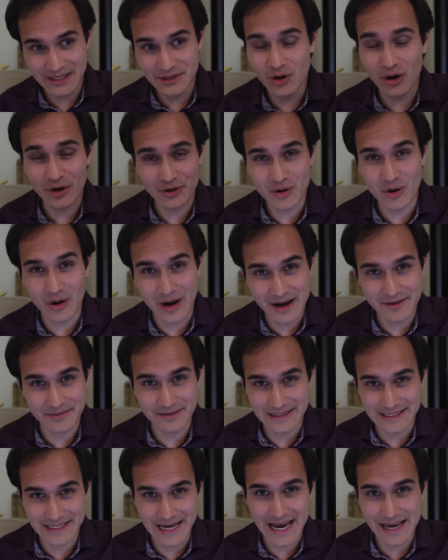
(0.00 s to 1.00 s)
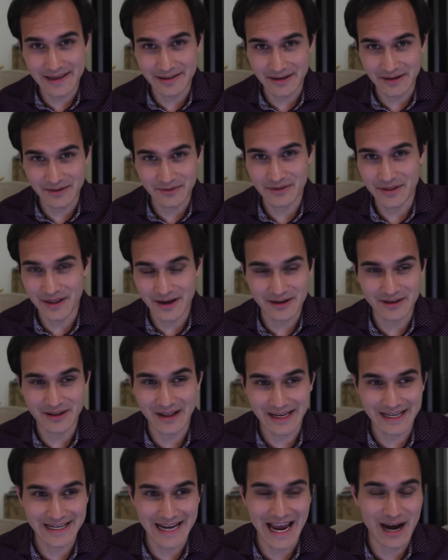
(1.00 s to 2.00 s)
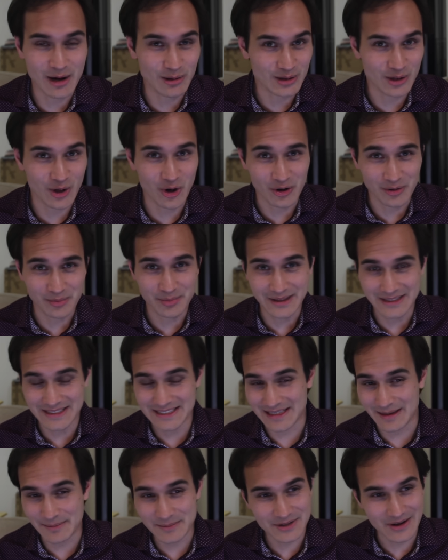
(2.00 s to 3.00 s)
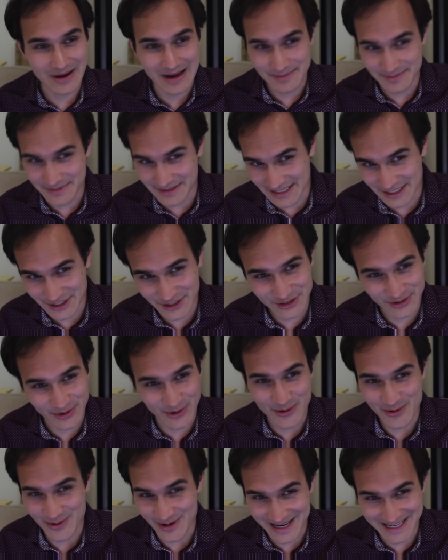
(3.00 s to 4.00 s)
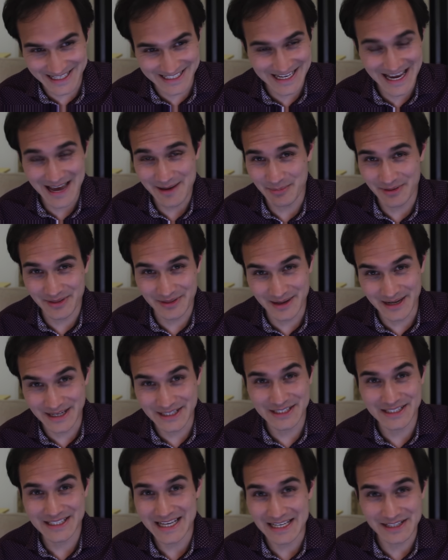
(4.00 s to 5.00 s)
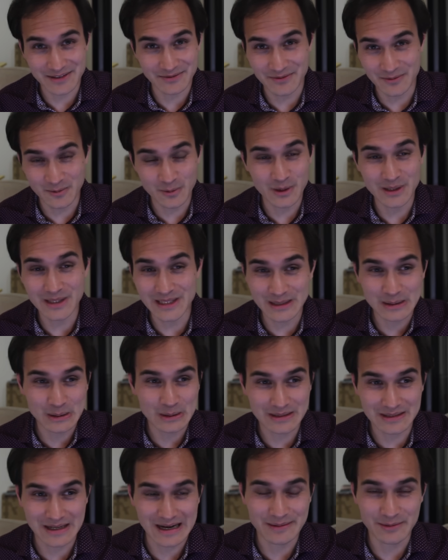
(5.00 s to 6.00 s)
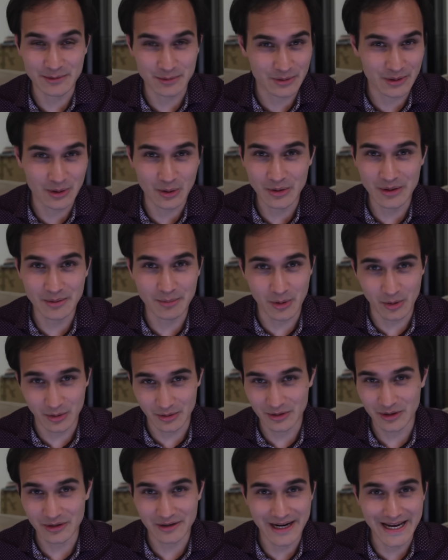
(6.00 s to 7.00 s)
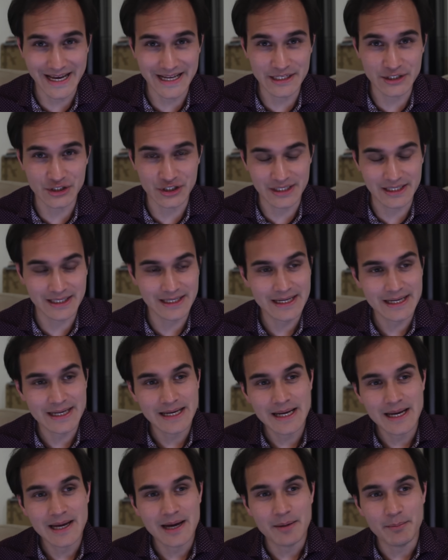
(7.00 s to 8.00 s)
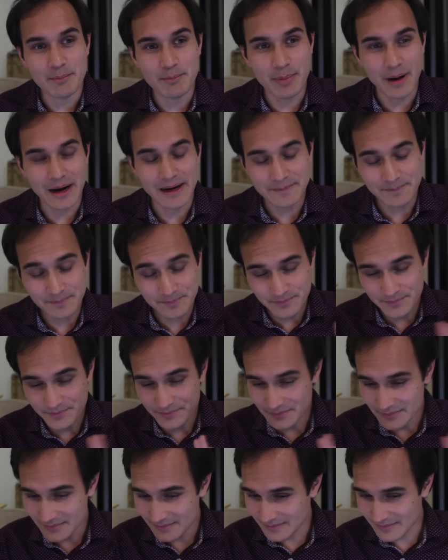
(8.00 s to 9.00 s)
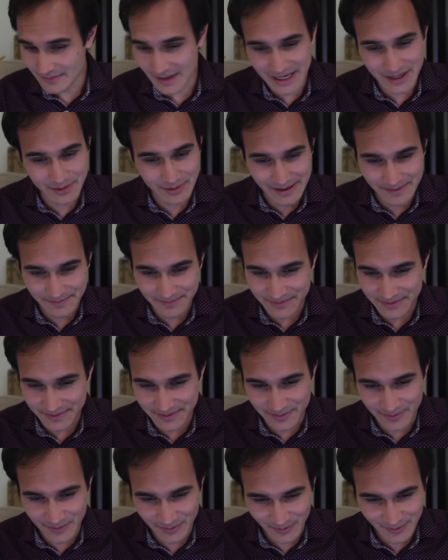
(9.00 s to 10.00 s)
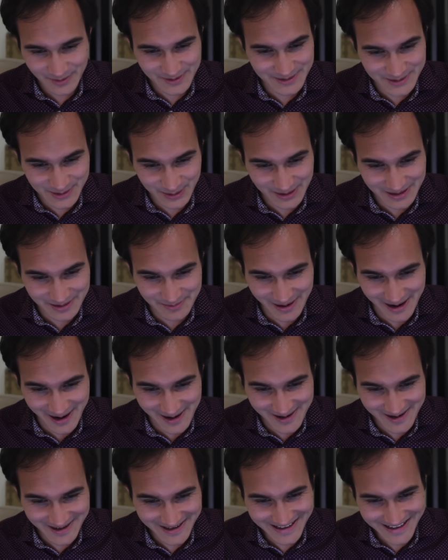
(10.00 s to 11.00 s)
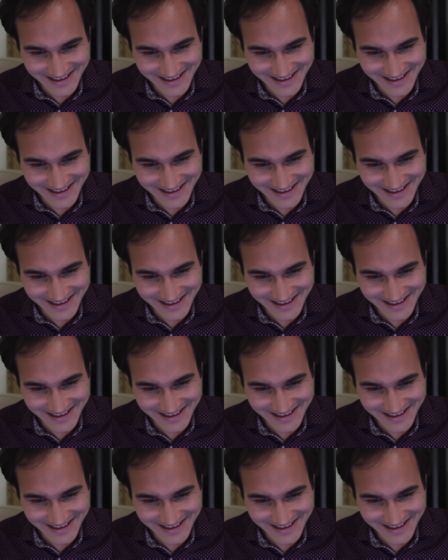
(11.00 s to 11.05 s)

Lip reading: Not every day they're like an hour long, but sometimes they're so in depth that it just takes a really long time to record them all, a lot of energy. But anyway, what was I talking about?